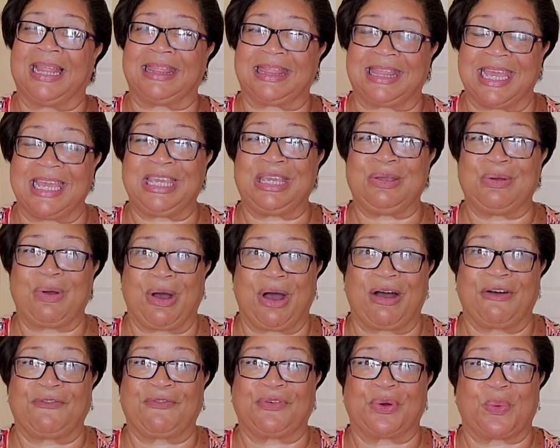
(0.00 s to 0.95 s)
Thank you
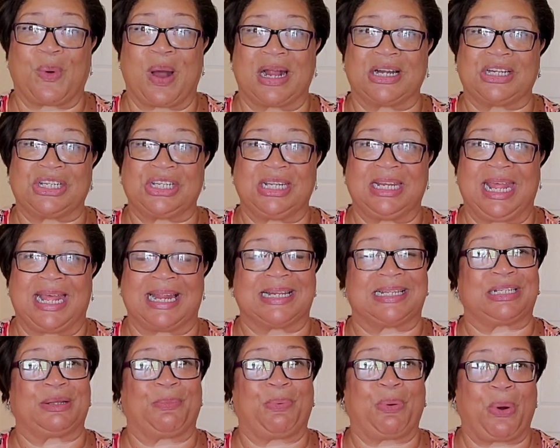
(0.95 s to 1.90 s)
all for watching and
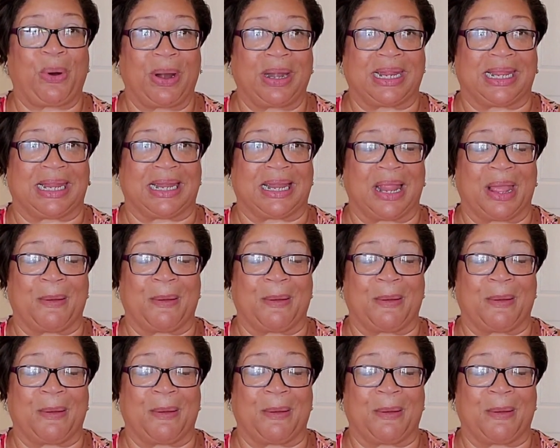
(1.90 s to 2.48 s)
supporting